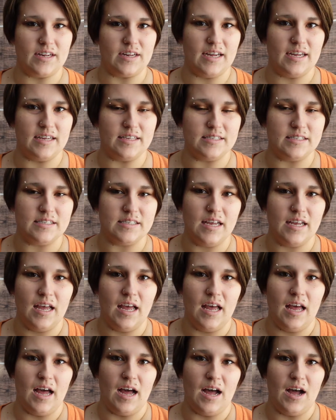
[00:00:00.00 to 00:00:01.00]
gets.
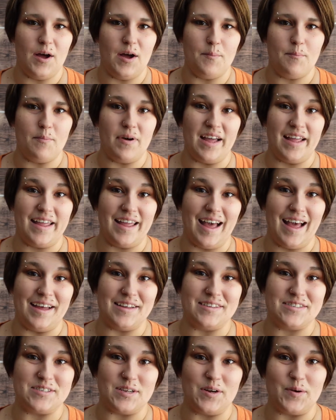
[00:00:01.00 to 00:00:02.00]
But
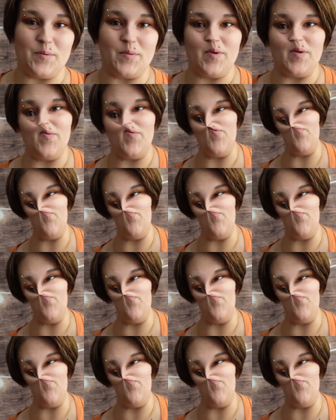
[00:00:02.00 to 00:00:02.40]
yeah, so we will